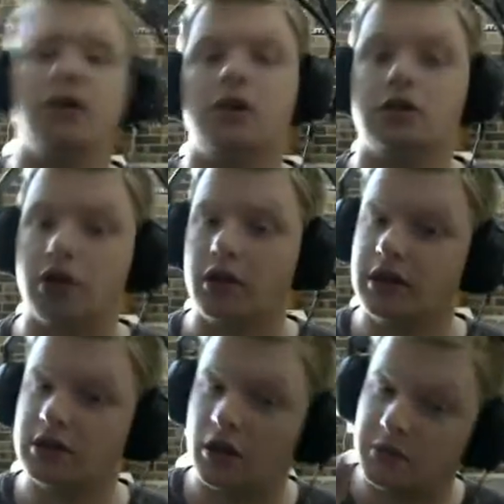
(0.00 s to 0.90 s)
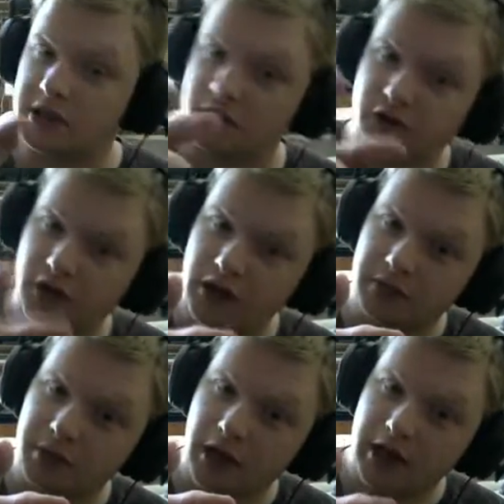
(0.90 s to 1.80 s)
So this time it's in free
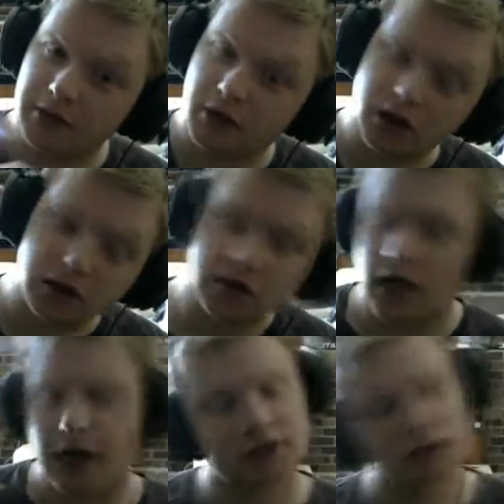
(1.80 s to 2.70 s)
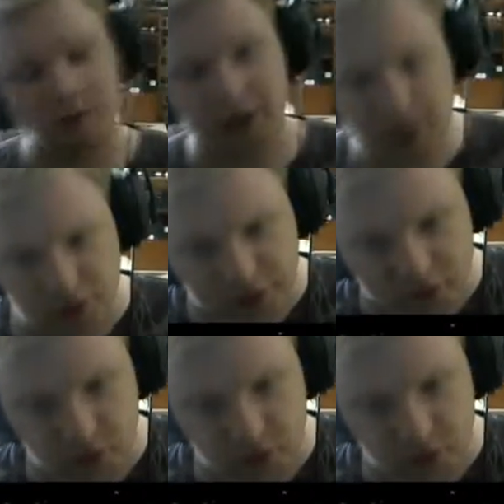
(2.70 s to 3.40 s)
play mode, as I've been doing